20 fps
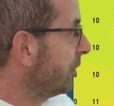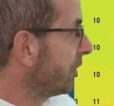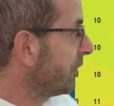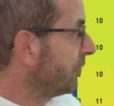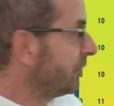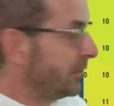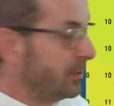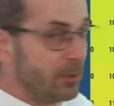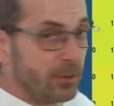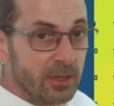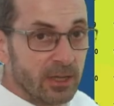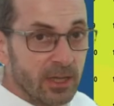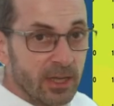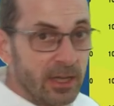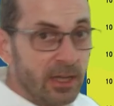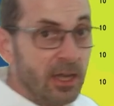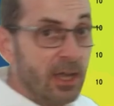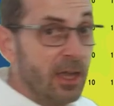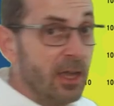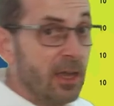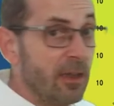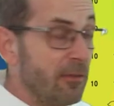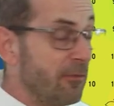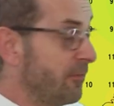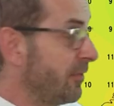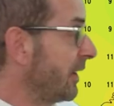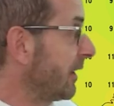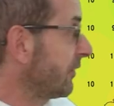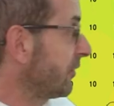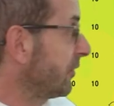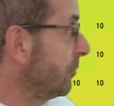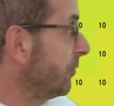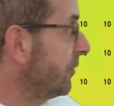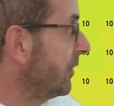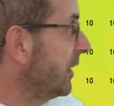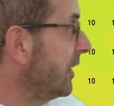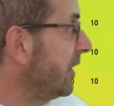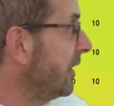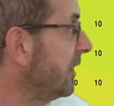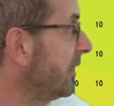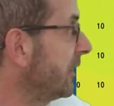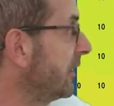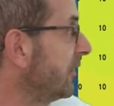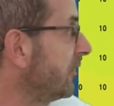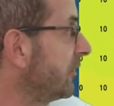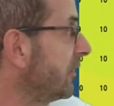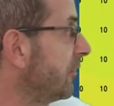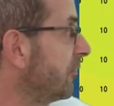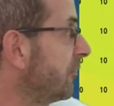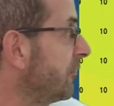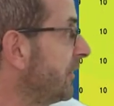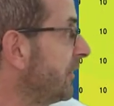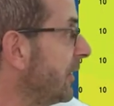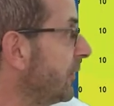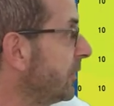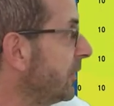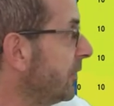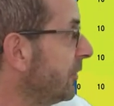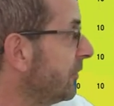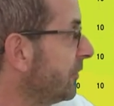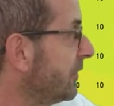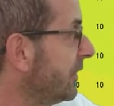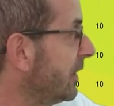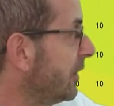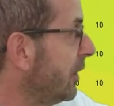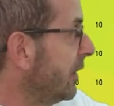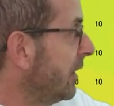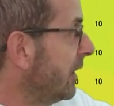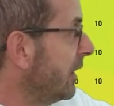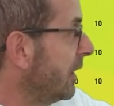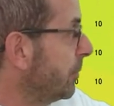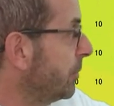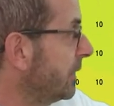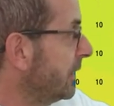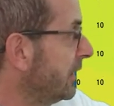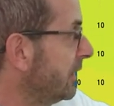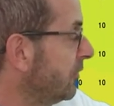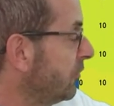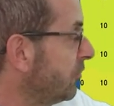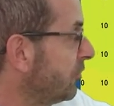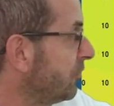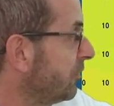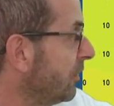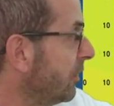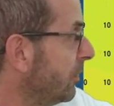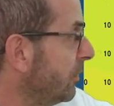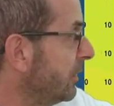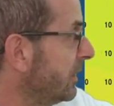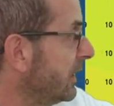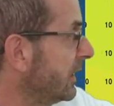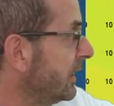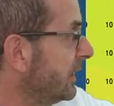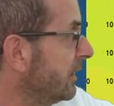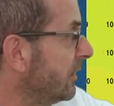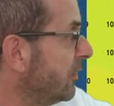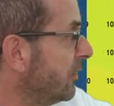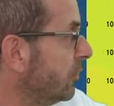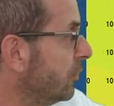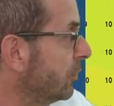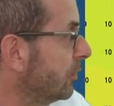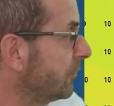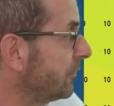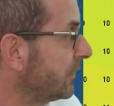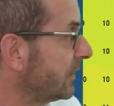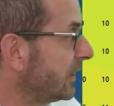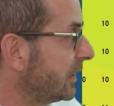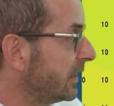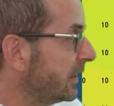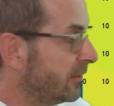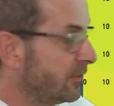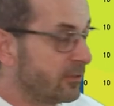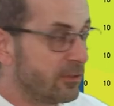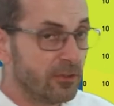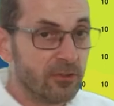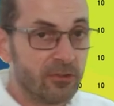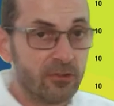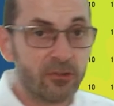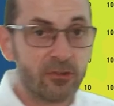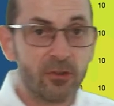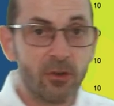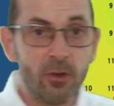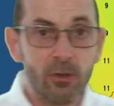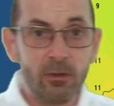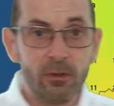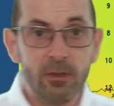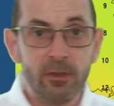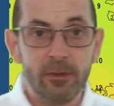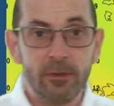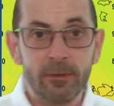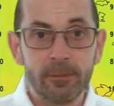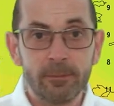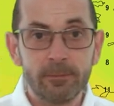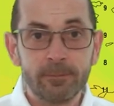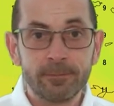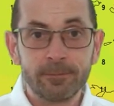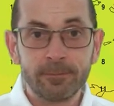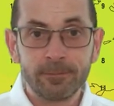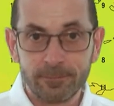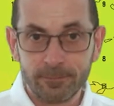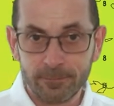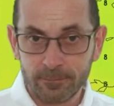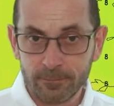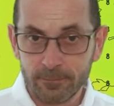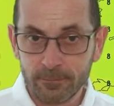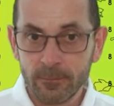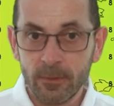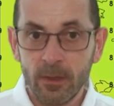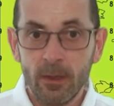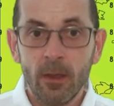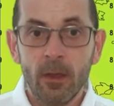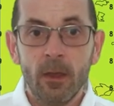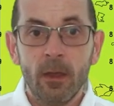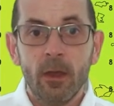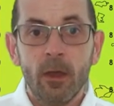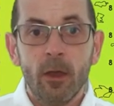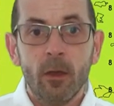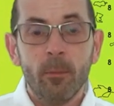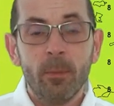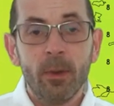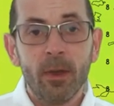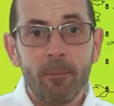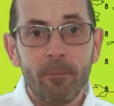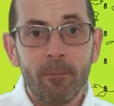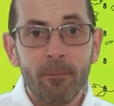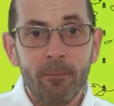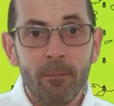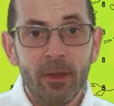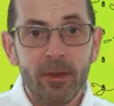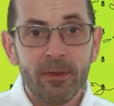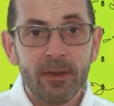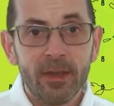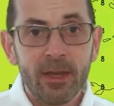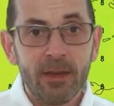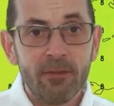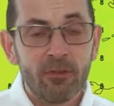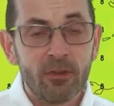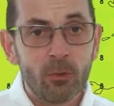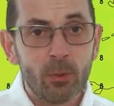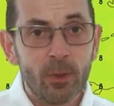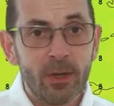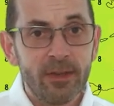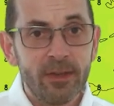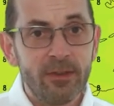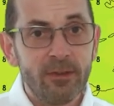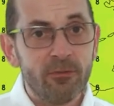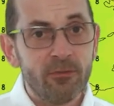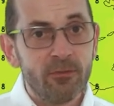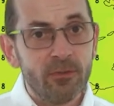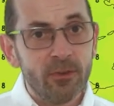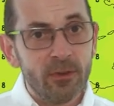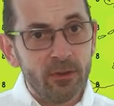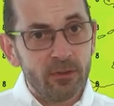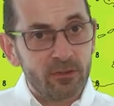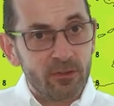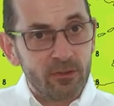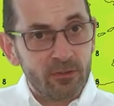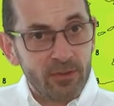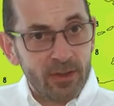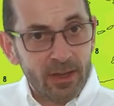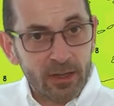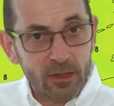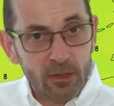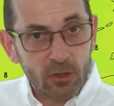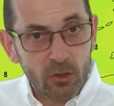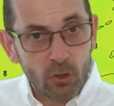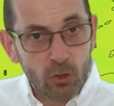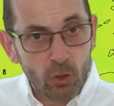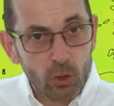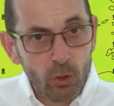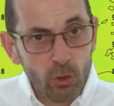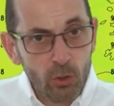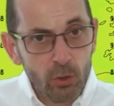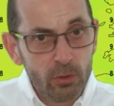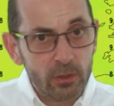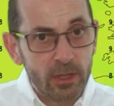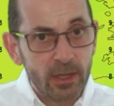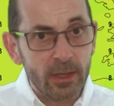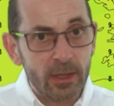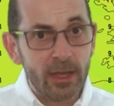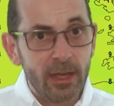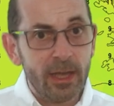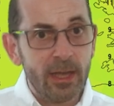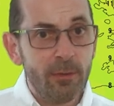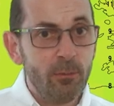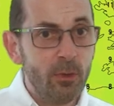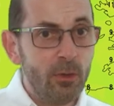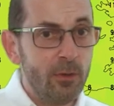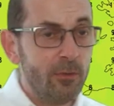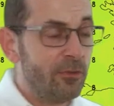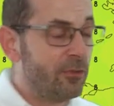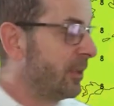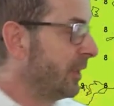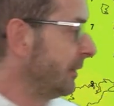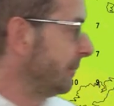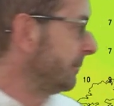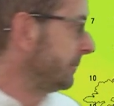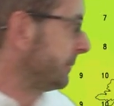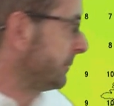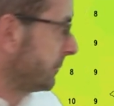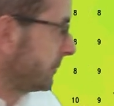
much of the UK. In fact, some of the highest values there are being shown in northeastern Scotland. But Monday the 21st, as that cooler air moves in,